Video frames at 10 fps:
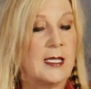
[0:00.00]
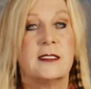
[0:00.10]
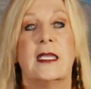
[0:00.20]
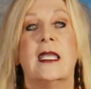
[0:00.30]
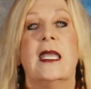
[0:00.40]

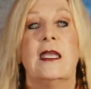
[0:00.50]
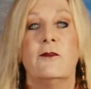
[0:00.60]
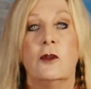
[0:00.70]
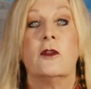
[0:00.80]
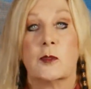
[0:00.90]
See,
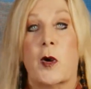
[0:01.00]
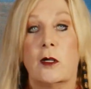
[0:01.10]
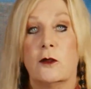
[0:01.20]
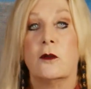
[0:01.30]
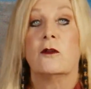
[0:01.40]
if you knew this
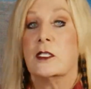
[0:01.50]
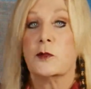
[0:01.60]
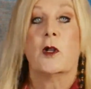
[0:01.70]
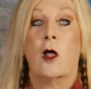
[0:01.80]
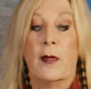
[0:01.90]
partner,
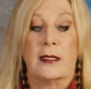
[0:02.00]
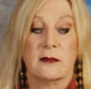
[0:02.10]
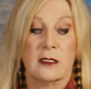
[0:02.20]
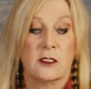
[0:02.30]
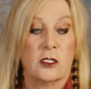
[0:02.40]
this would all make
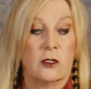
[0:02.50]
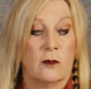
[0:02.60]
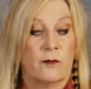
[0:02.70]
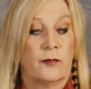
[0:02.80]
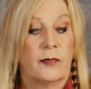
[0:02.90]
sense to
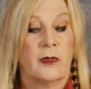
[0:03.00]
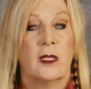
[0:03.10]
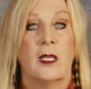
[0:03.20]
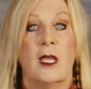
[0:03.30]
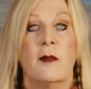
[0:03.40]
you.
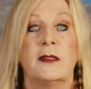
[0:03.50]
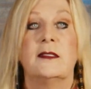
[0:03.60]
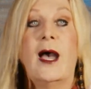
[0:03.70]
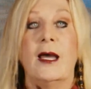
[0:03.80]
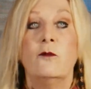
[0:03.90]
But
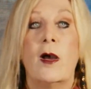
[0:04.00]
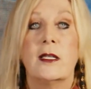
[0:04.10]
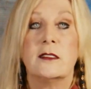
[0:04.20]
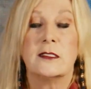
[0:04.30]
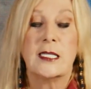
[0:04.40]
God
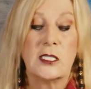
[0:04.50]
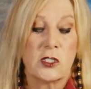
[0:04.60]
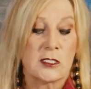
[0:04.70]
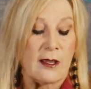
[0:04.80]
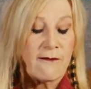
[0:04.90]
wanted to
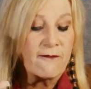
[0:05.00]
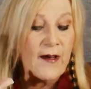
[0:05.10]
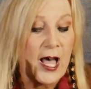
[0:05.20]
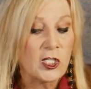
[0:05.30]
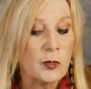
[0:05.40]
teach us a
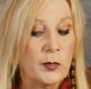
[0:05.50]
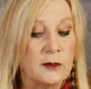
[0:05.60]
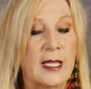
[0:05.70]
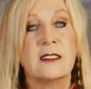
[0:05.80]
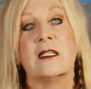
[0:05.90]

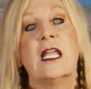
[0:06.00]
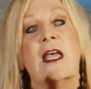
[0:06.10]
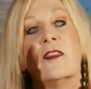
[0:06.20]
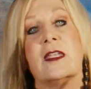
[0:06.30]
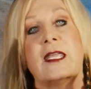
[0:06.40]
valuable lesson
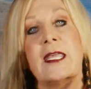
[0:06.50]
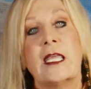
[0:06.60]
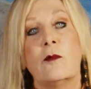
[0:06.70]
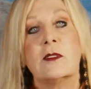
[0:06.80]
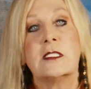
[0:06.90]
that
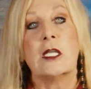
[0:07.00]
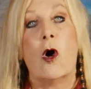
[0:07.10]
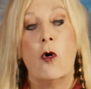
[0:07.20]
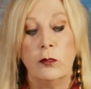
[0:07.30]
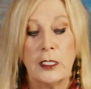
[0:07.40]
he was the
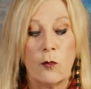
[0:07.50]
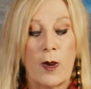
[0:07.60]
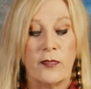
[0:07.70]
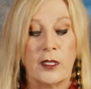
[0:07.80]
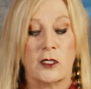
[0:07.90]
only
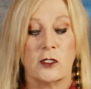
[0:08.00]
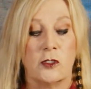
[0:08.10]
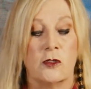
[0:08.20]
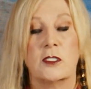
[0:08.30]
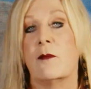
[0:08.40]
one that could
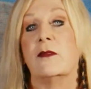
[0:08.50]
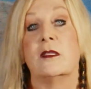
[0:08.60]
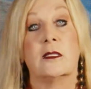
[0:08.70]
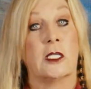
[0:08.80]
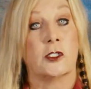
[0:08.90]
do
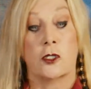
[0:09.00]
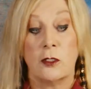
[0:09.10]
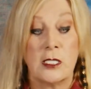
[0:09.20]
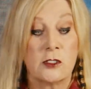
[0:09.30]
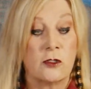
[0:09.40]
something that the
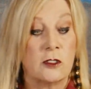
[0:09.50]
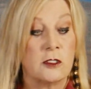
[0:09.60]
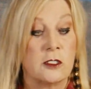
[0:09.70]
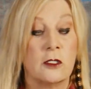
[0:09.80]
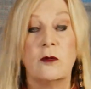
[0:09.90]
attorneys
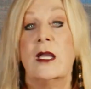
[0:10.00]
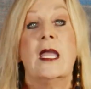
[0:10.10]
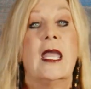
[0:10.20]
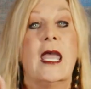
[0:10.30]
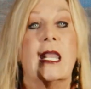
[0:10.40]
couldn't do.
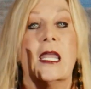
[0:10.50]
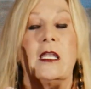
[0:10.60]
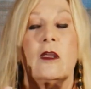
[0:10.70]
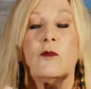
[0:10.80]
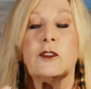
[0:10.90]

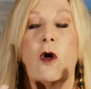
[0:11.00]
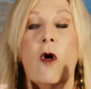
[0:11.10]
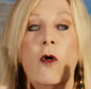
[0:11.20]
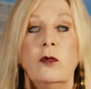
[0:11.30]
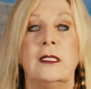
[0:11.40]
It was
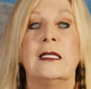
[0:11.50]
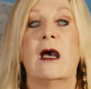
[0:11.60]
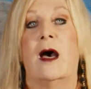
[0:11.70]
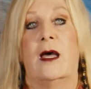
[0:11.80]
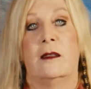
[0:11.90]
only
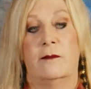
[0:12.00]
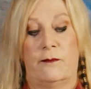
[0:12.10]
God.